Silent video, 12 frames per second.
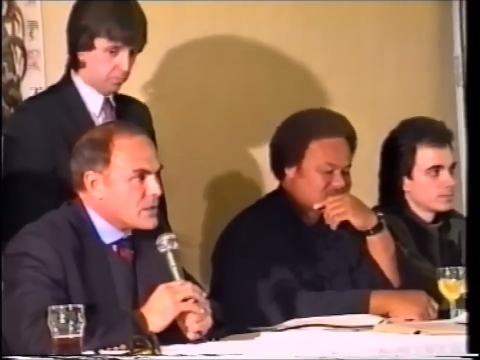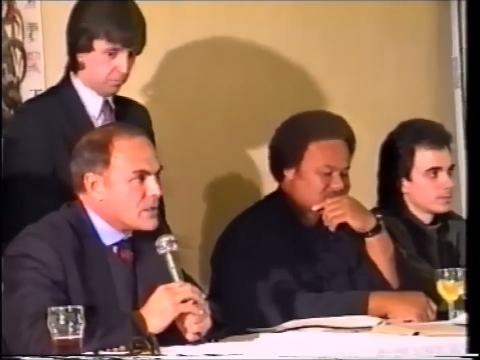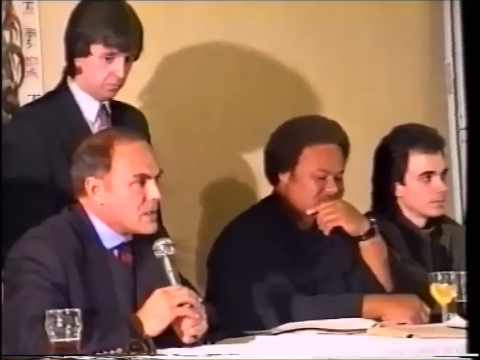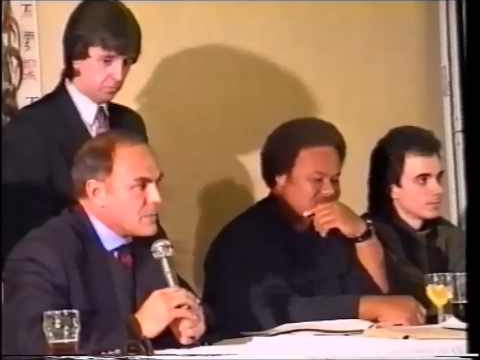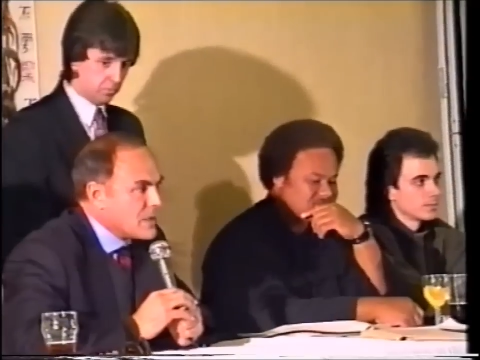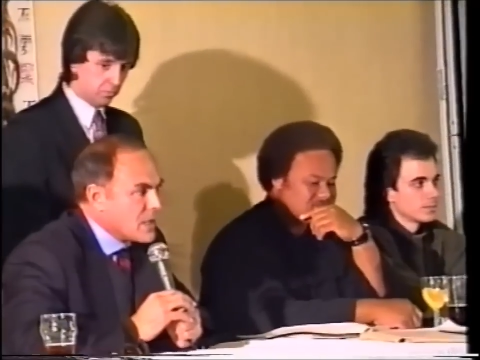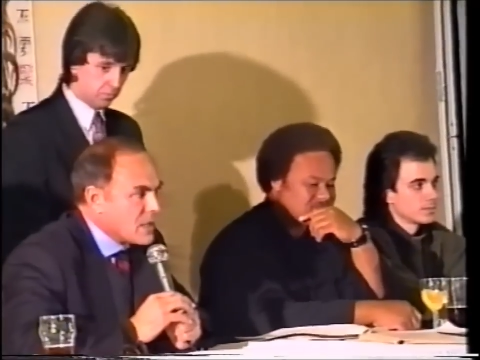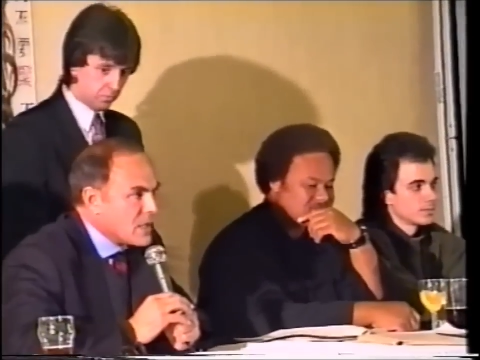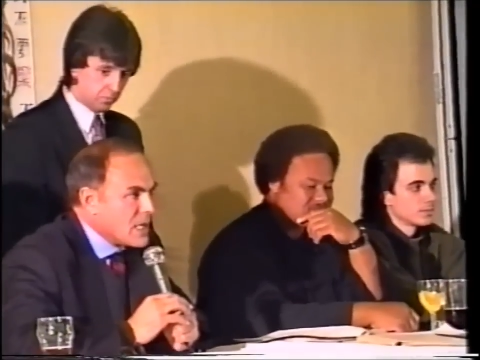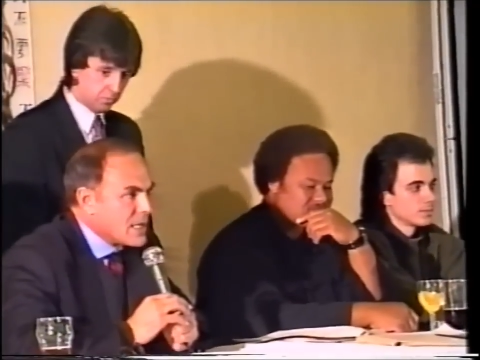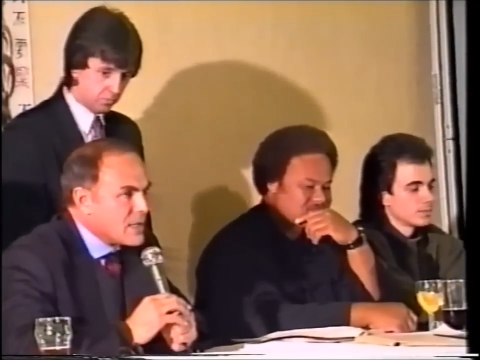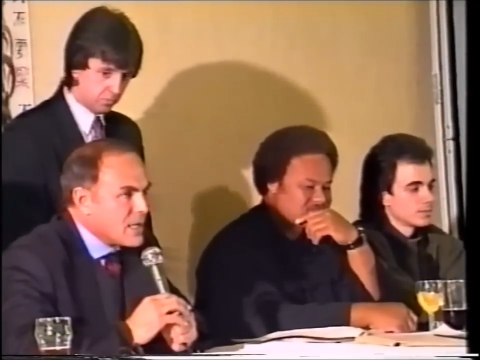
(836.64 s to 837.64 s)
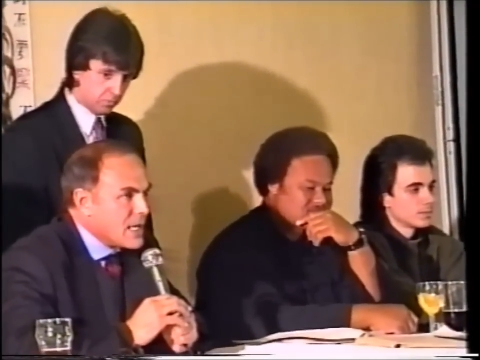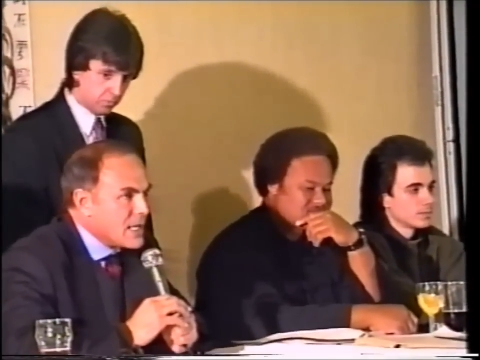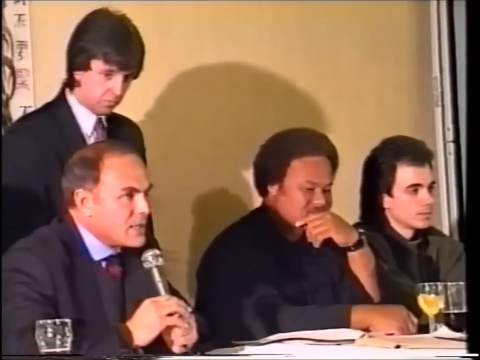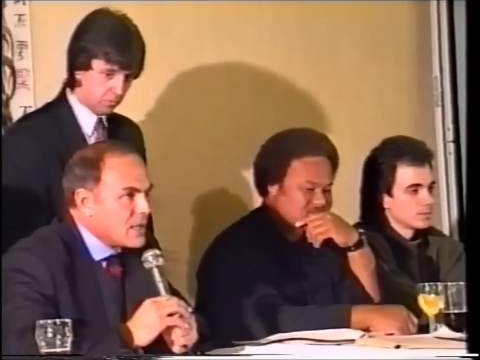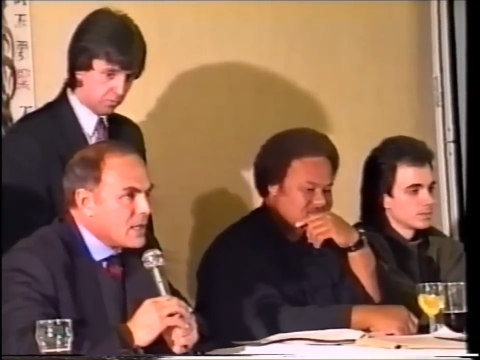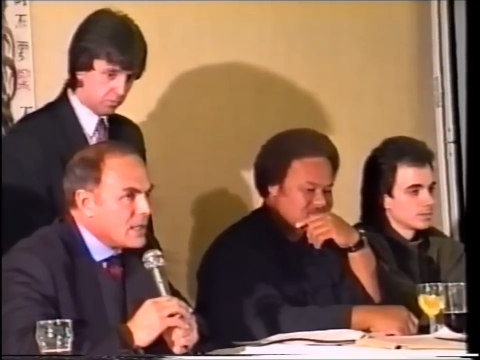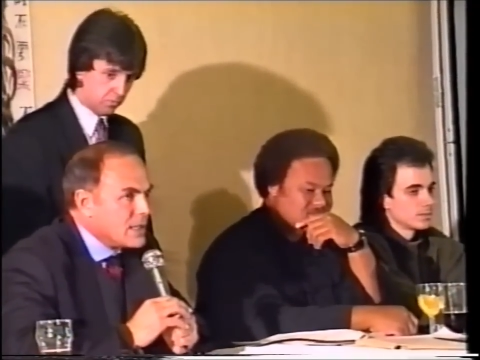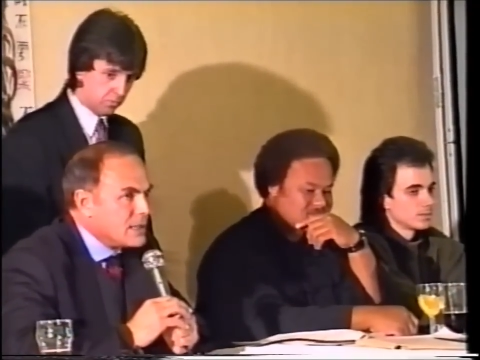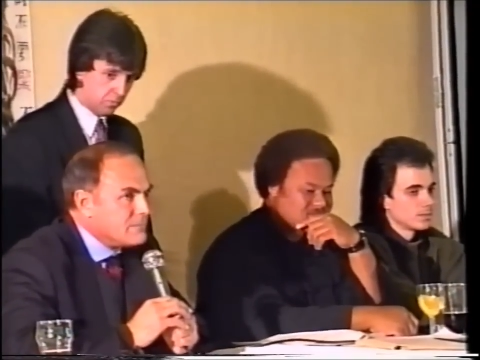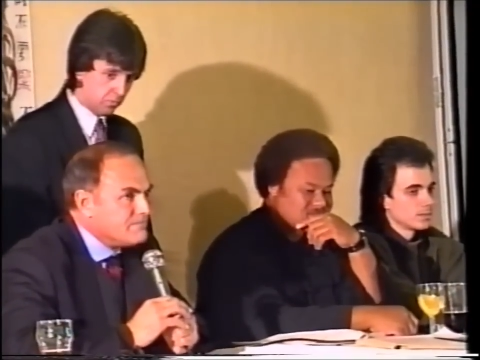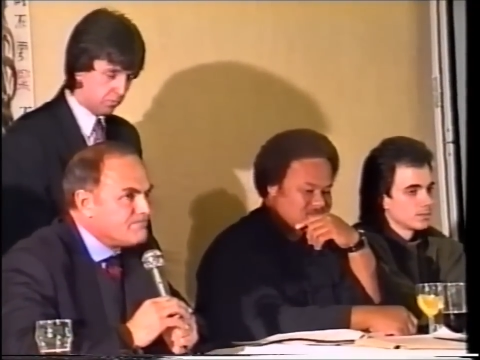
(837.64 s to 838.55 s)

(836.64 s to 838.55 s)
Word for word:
Speaker 1: something like that. Um,